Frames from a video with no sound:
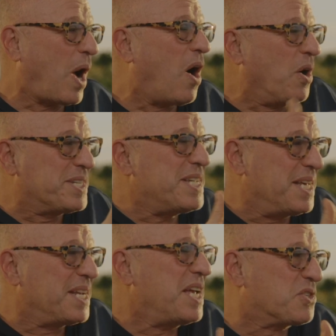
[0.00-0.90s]
Our
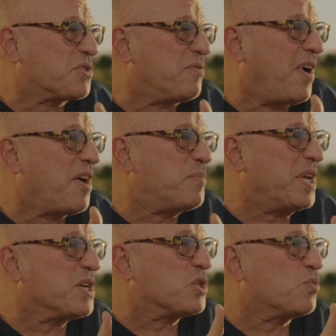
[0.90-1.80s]
DNA survived
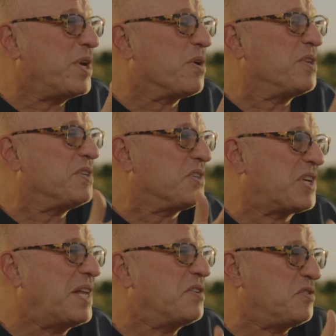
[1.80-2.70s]
because we are the
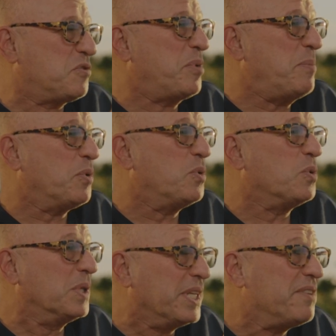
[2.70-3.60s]
descendants of people who
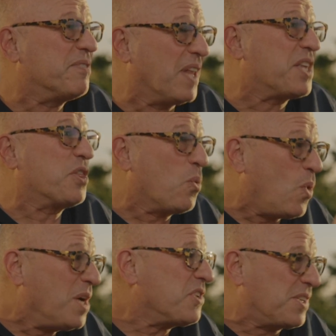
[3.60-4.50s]
lived like there
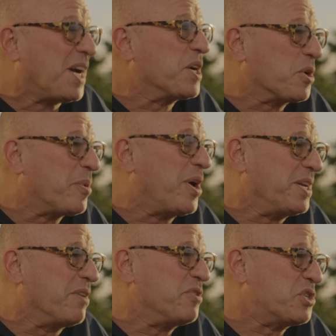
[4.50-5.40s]
was a tiger behind every